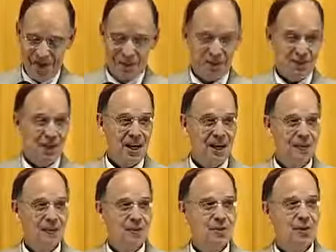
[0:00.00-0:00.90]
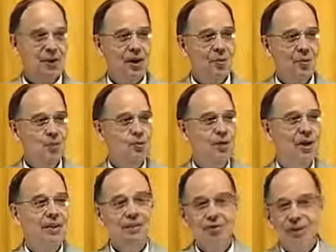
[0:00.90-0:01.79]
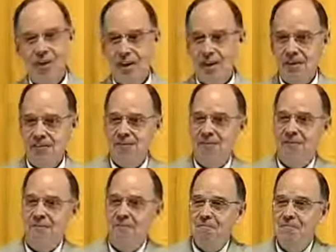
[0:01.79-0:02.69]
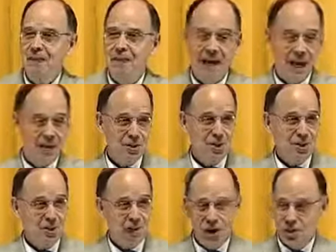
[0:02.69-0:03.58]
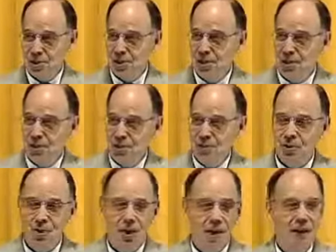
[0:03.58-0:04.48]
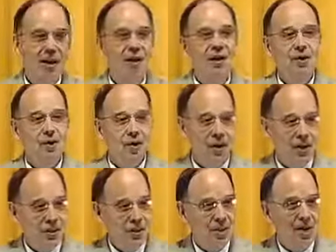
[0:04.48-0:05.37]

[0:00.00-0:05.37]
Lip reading: But the title of the song was, "What is Love?" And it asked a question in the song, "What is